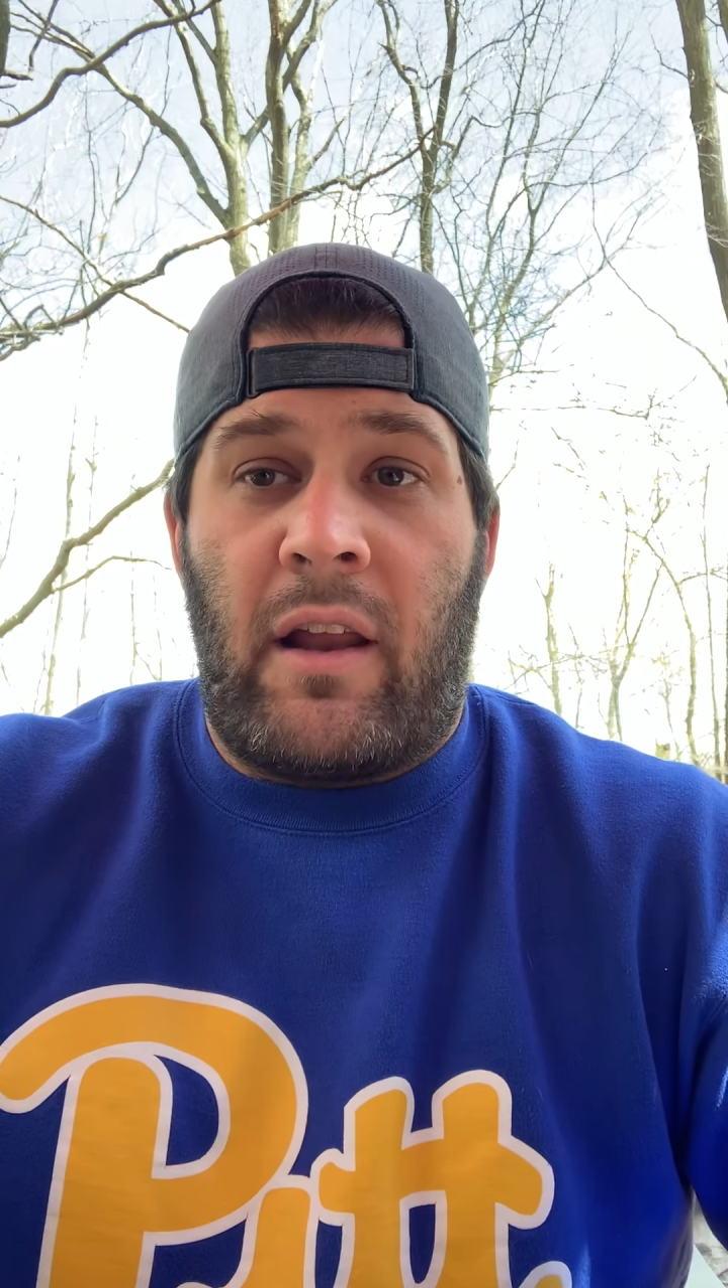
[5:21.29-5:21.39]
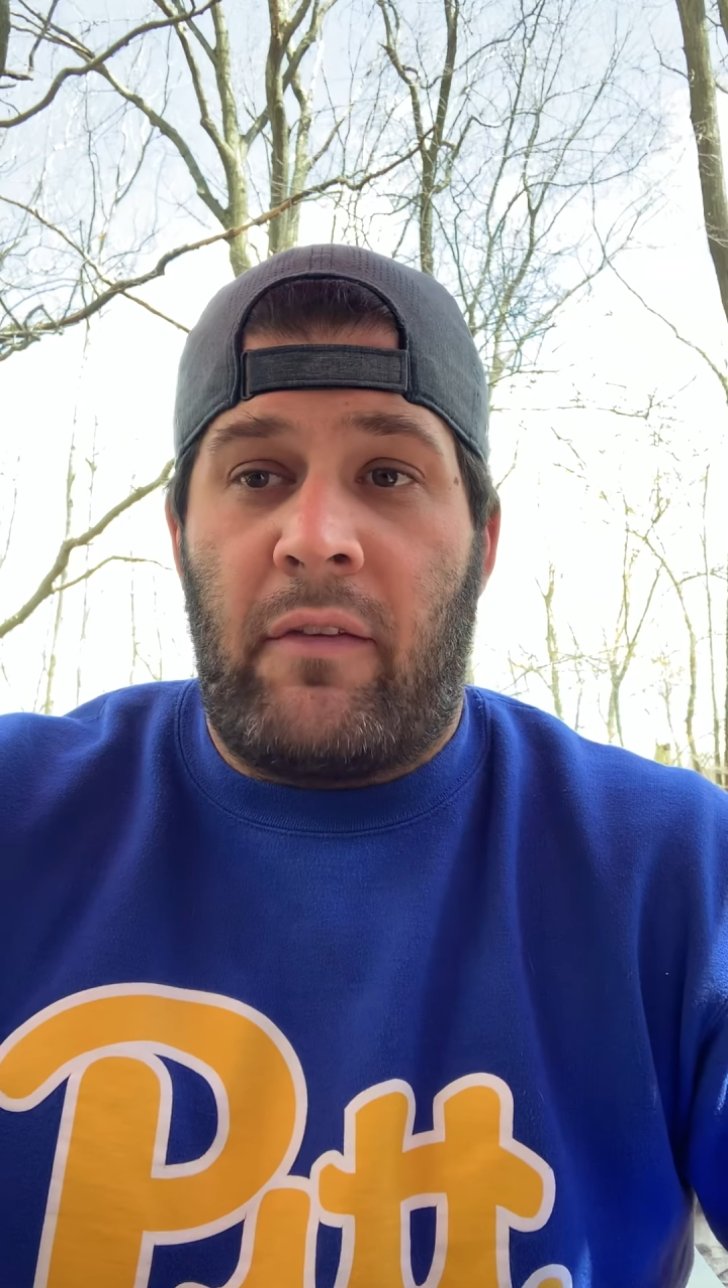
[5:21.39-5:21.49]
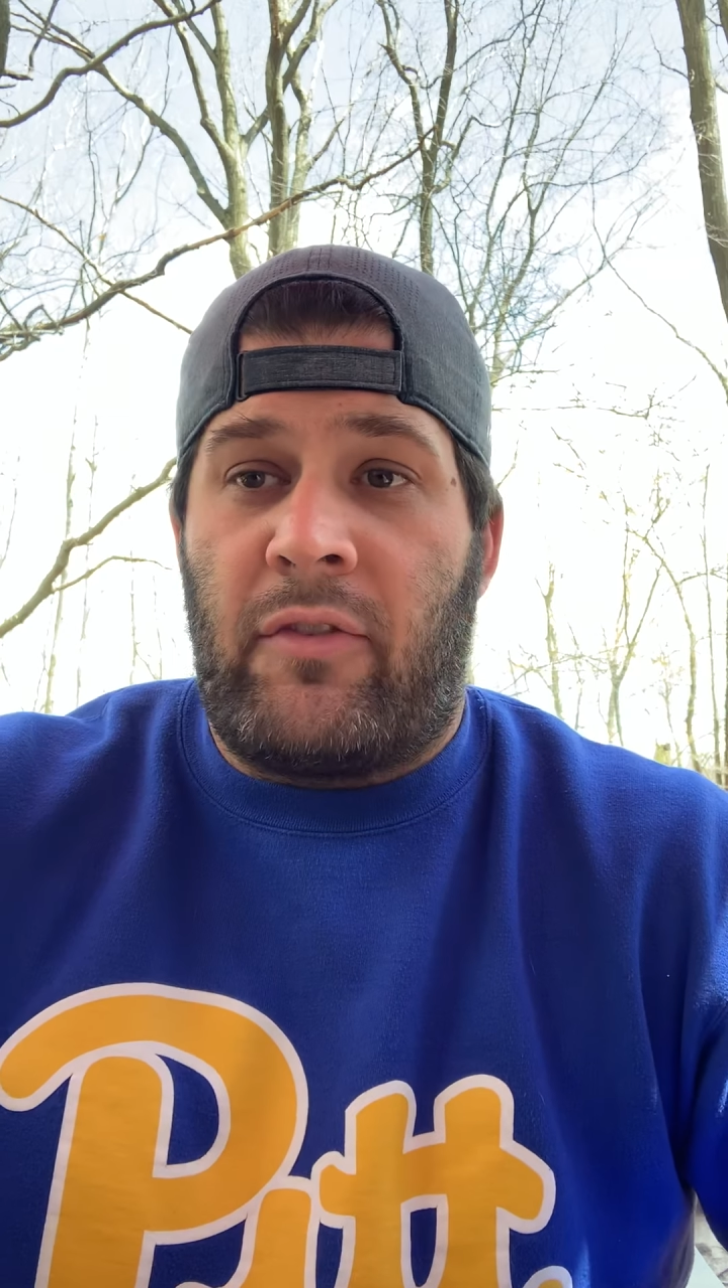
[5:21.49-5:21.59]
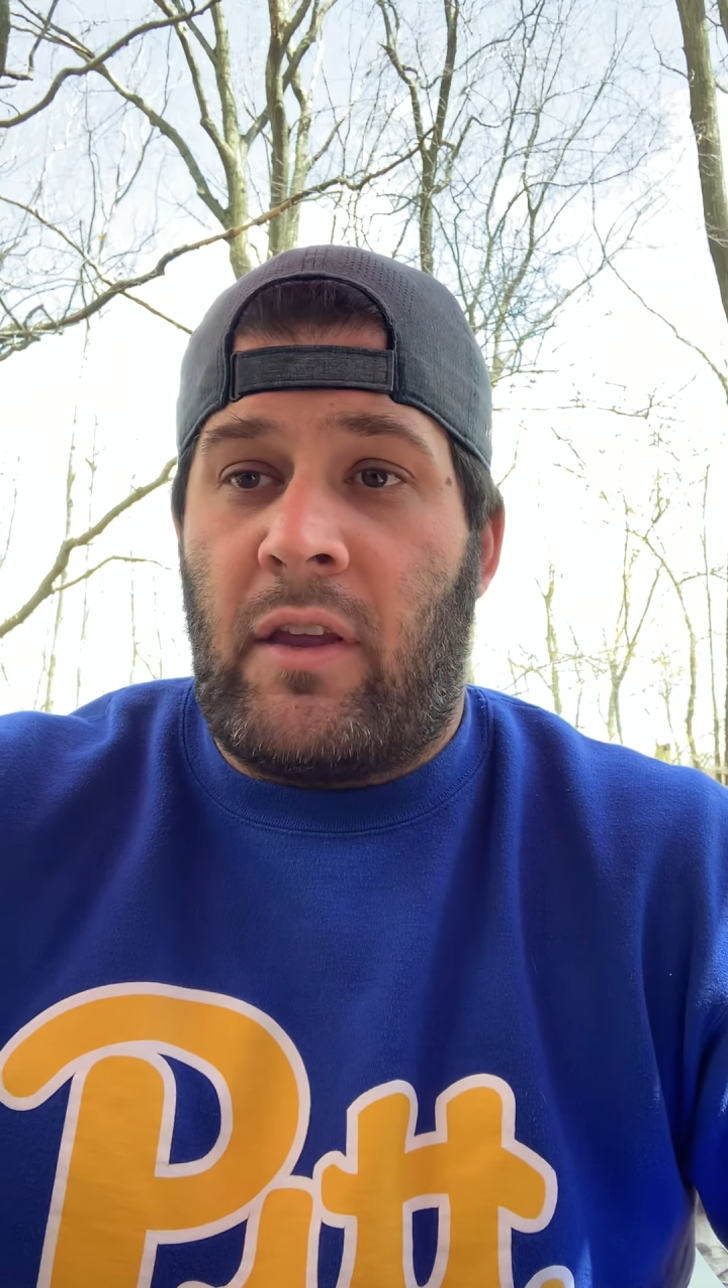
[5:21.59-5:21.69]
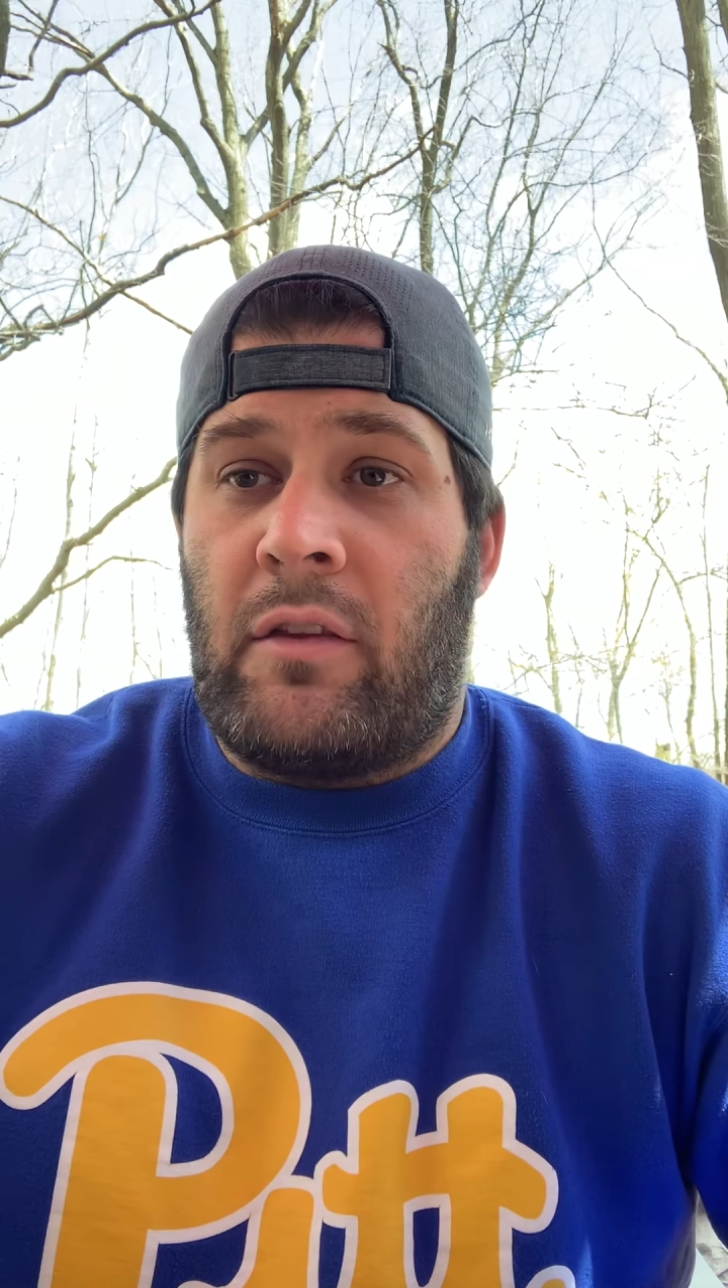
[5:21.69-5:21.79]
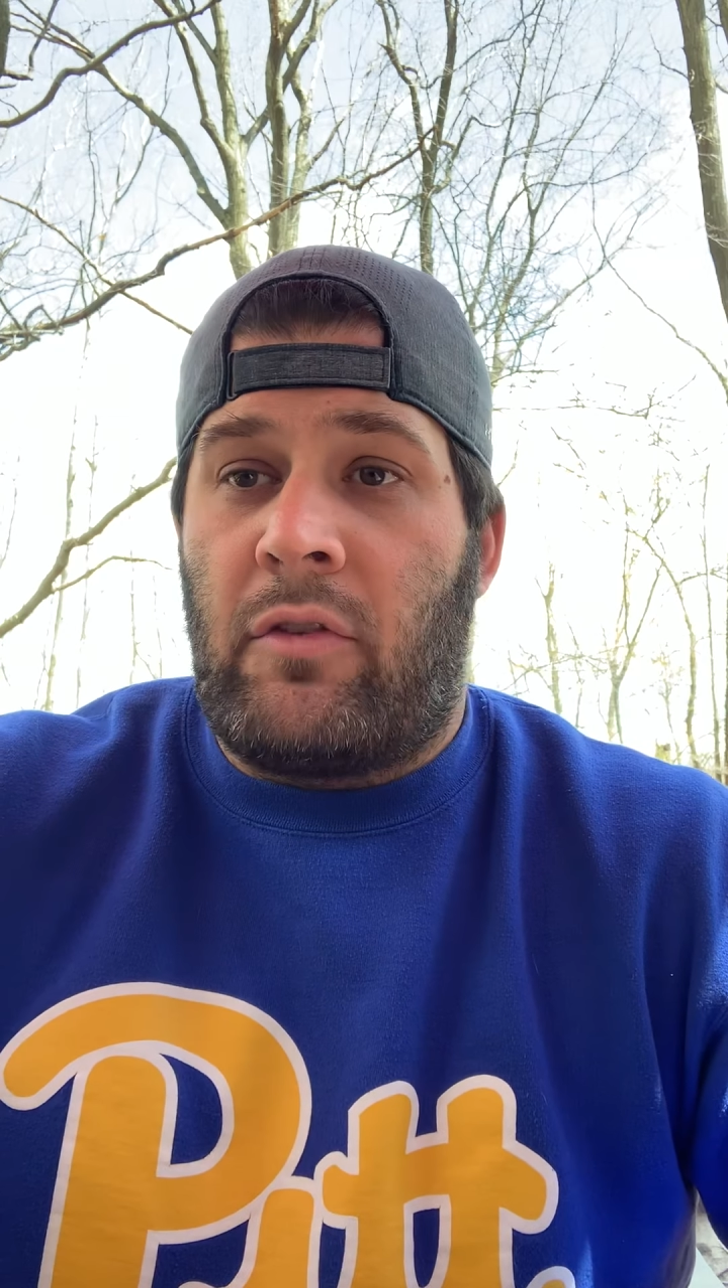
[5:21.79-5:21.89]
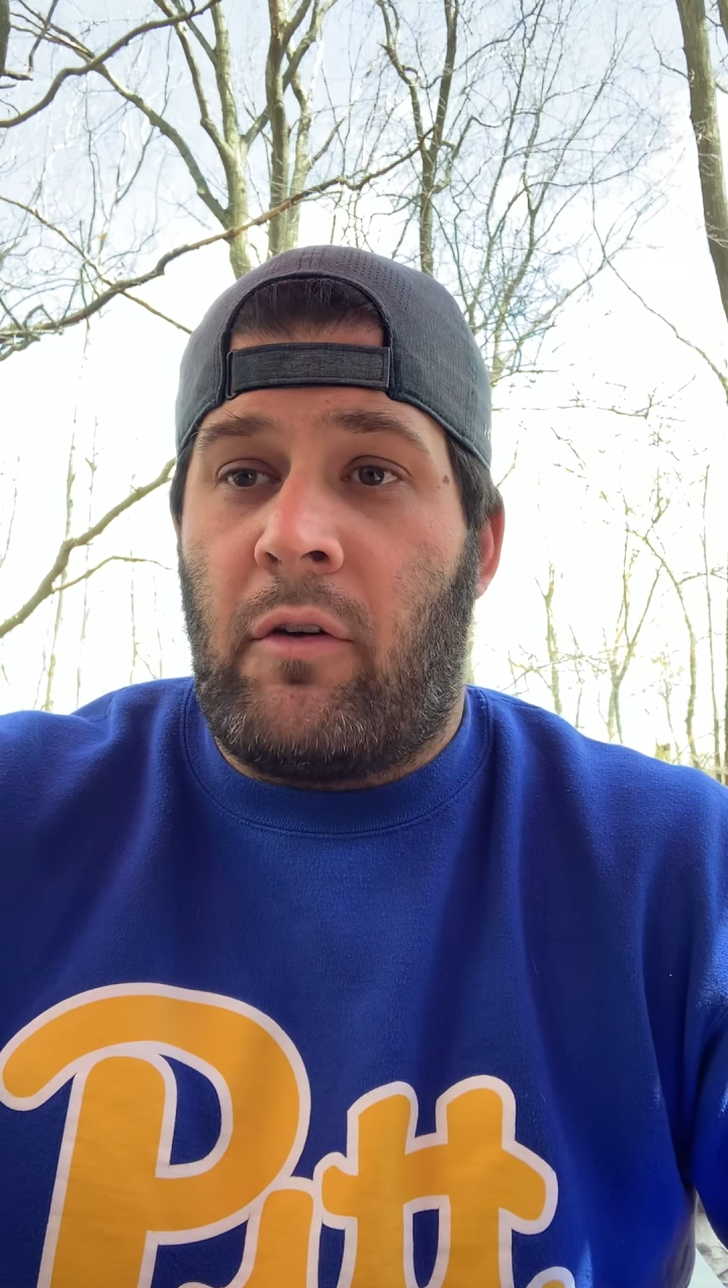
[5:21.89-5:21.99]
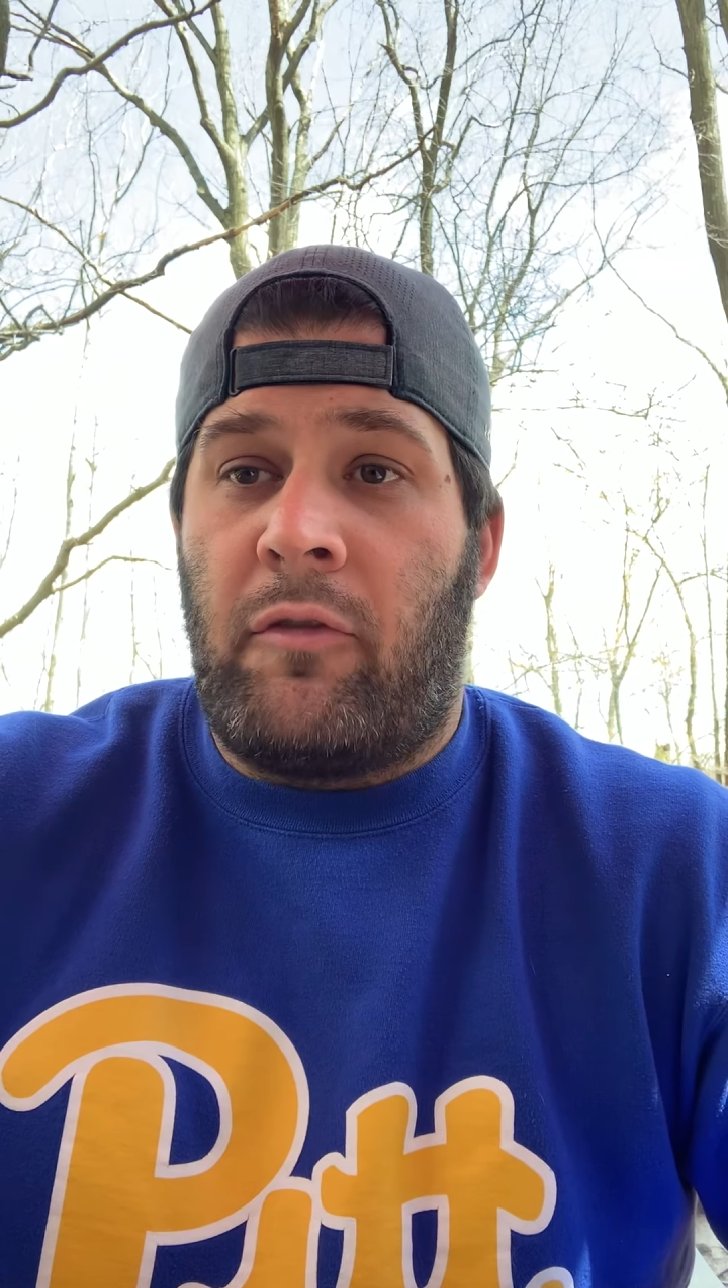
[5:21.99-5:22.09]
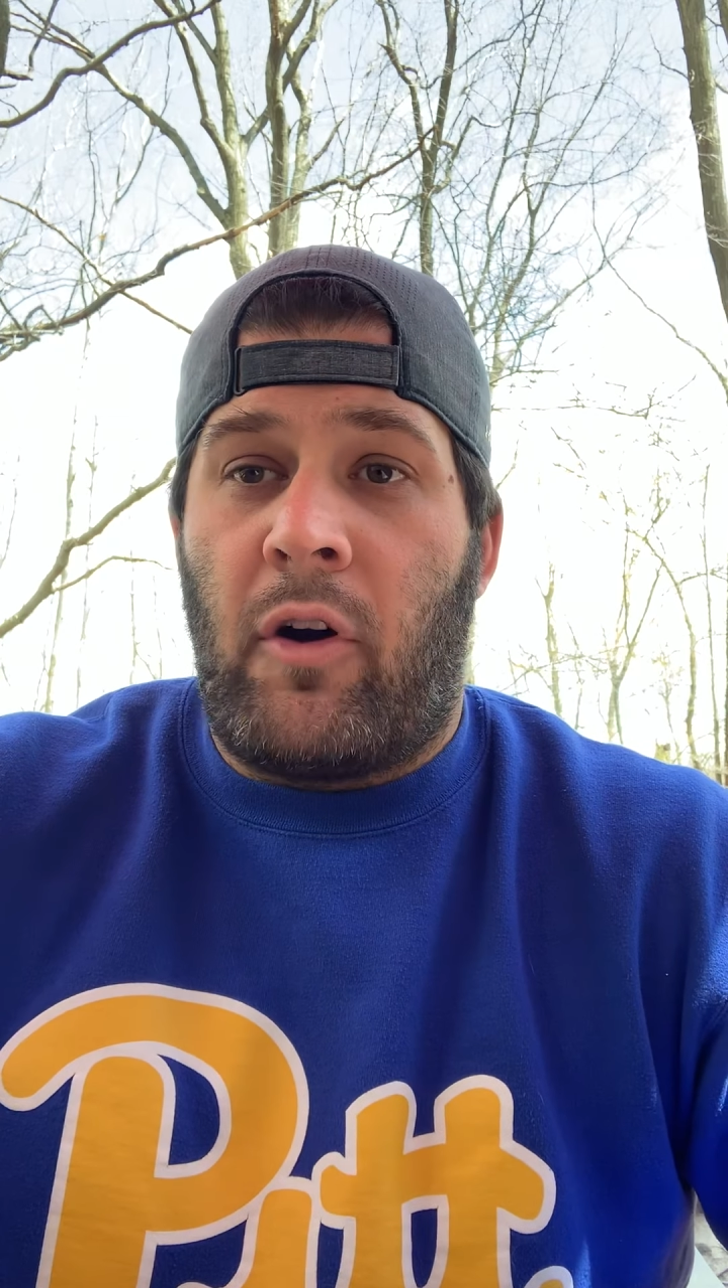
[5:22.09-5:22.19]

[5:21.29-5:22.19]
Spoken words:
that I've seen so